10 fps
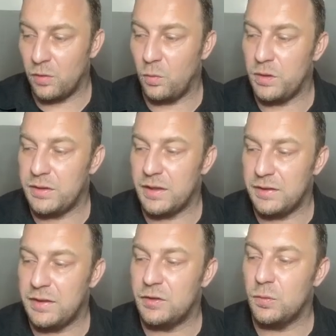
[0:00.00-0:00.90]
with the
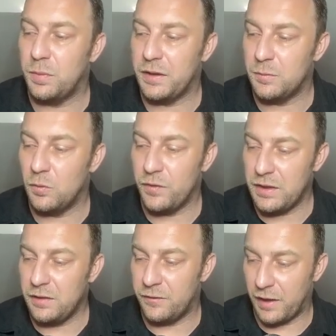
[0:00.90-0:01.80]
idea to play the move
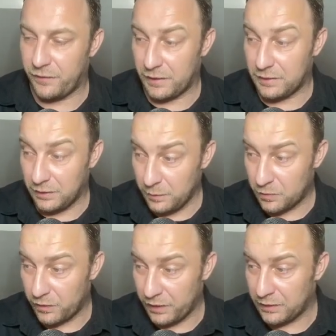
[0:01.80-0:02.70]
e5 and
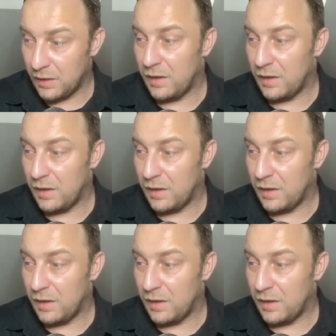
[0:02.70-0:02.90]
liberate